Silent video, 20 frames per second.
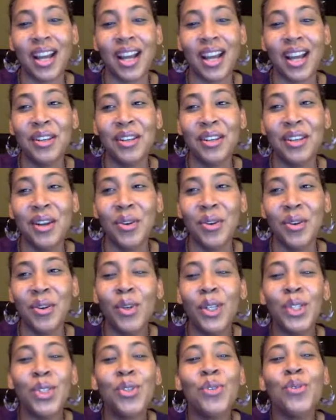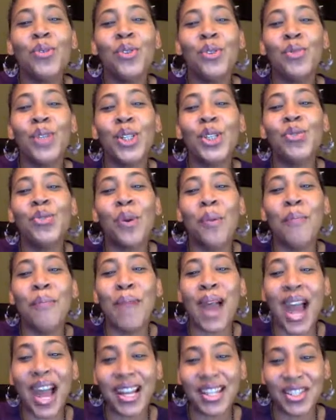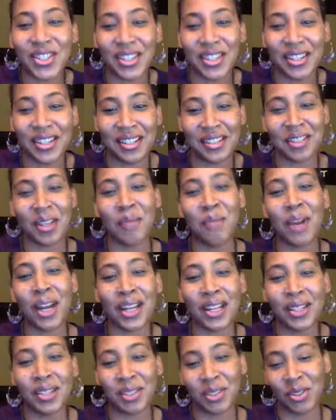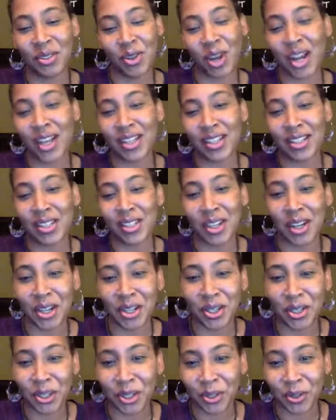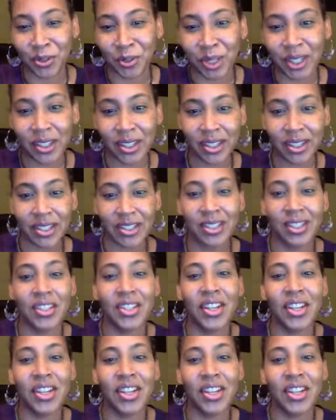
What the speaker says: you know, what you imagine as somebody trying to start your career as a